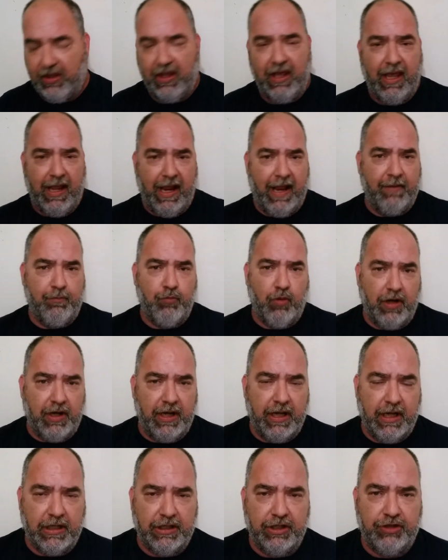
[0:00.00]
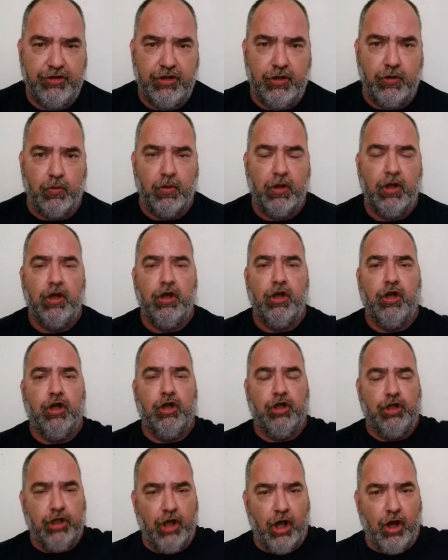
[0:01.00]
And what are they going to do?
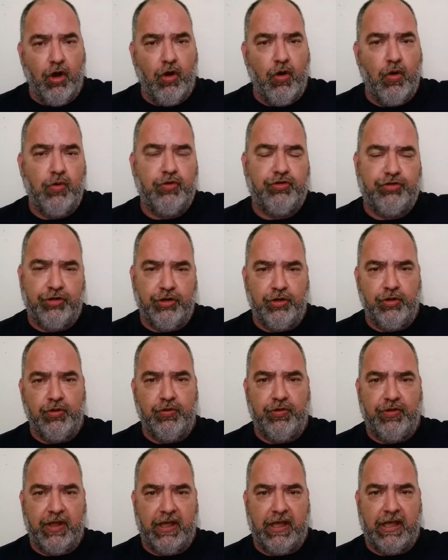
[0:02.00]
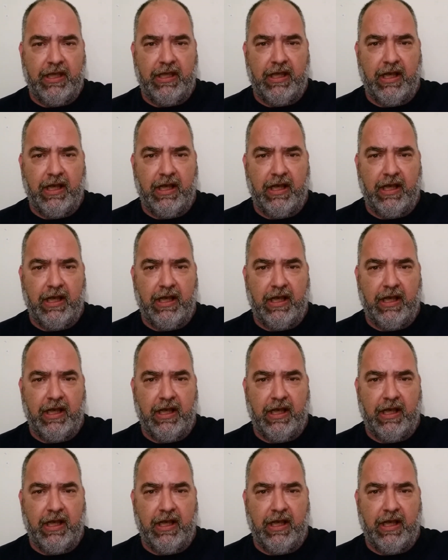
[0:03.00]
Go to the